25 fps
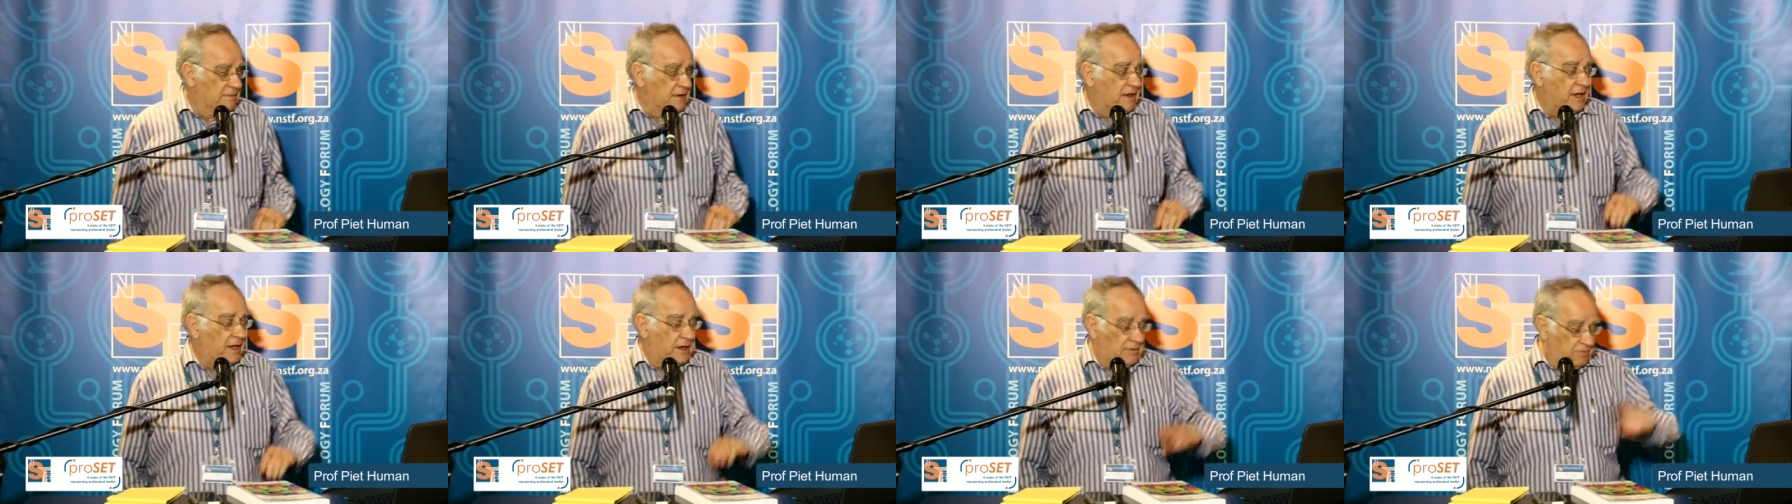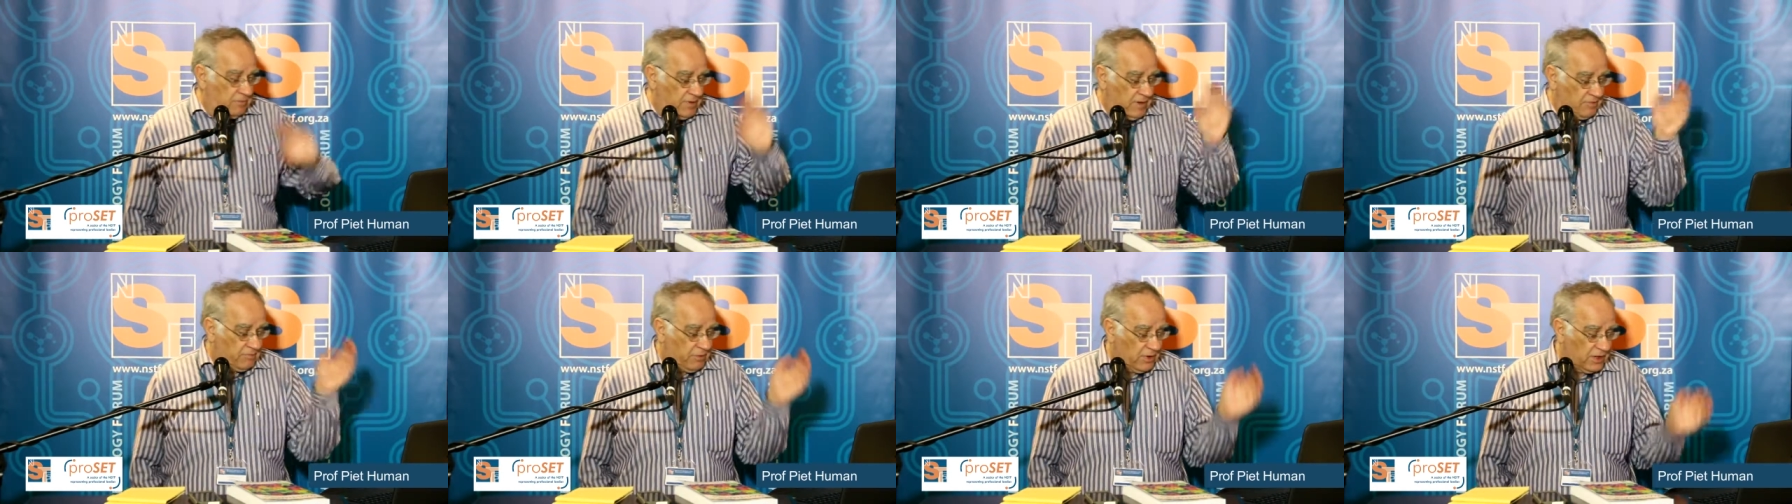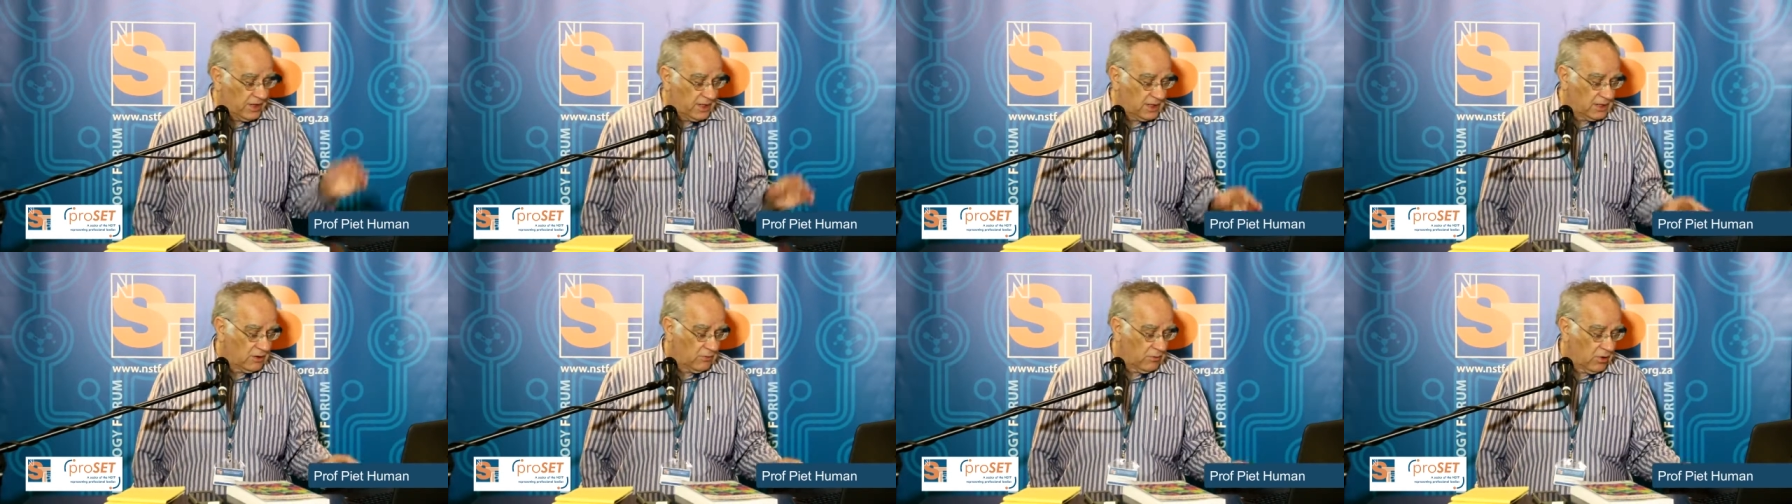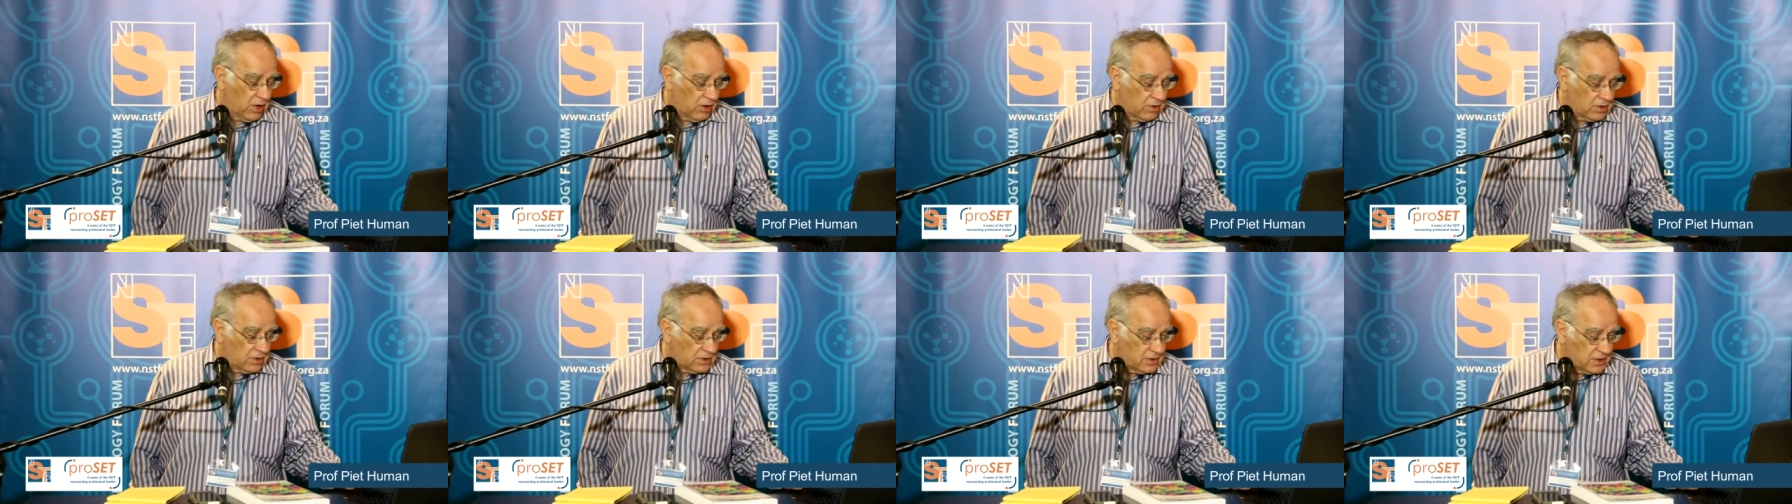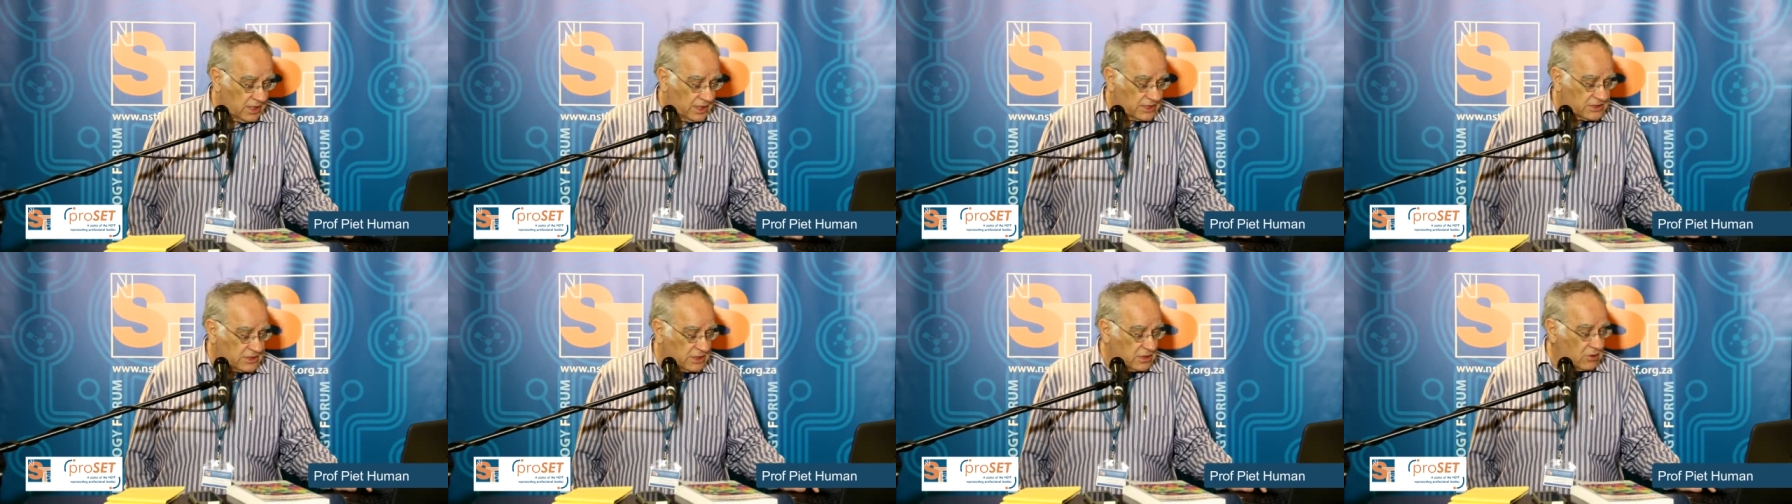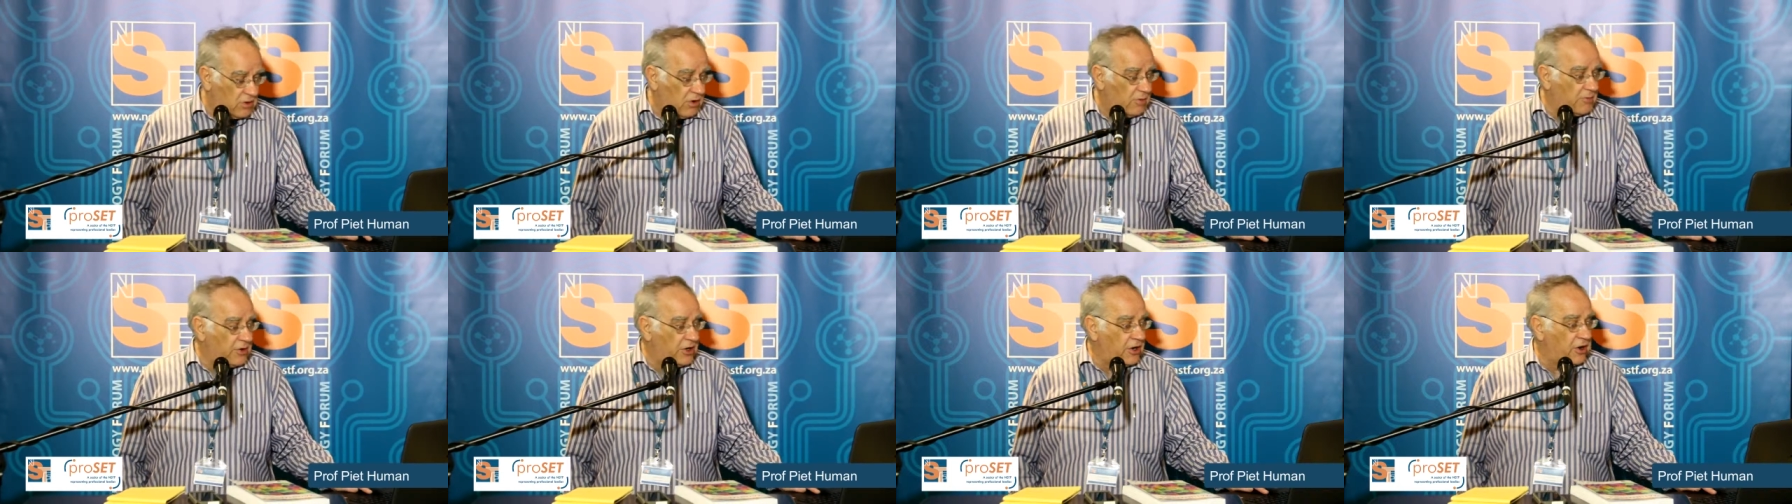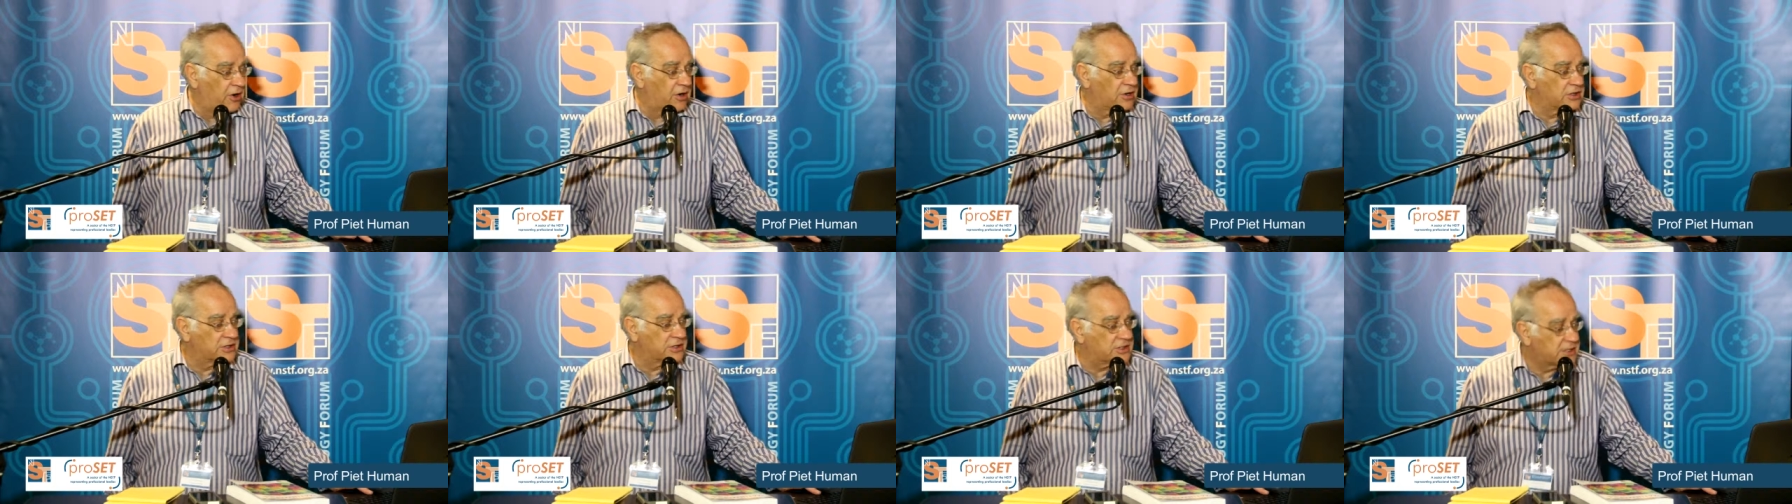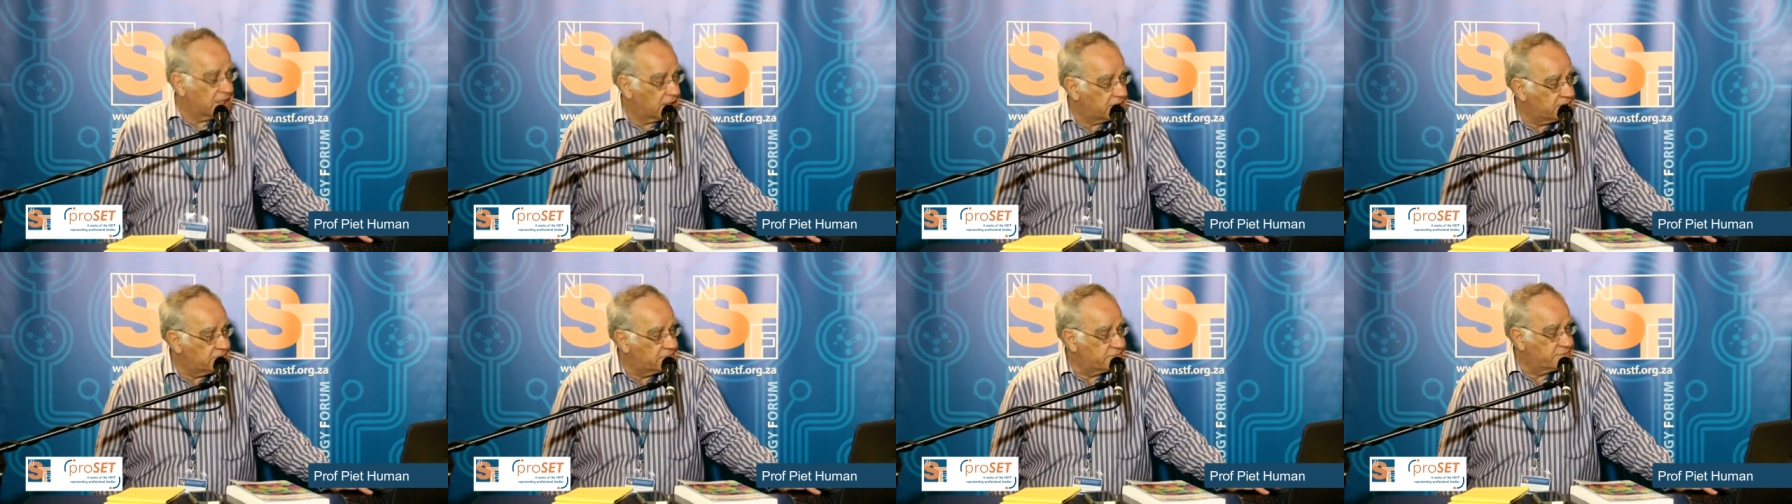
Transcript: and people in the world. That's the common answer.